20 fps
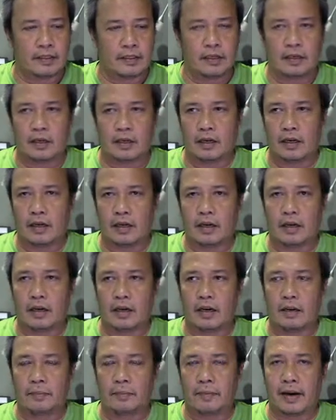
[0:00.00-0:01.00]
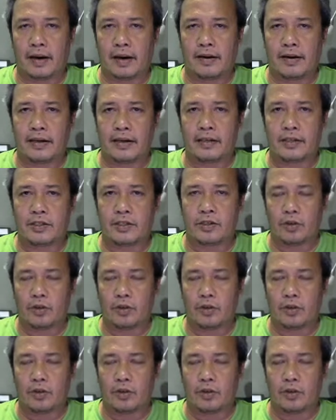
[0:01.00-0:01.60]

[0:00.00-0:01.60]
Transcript: marriage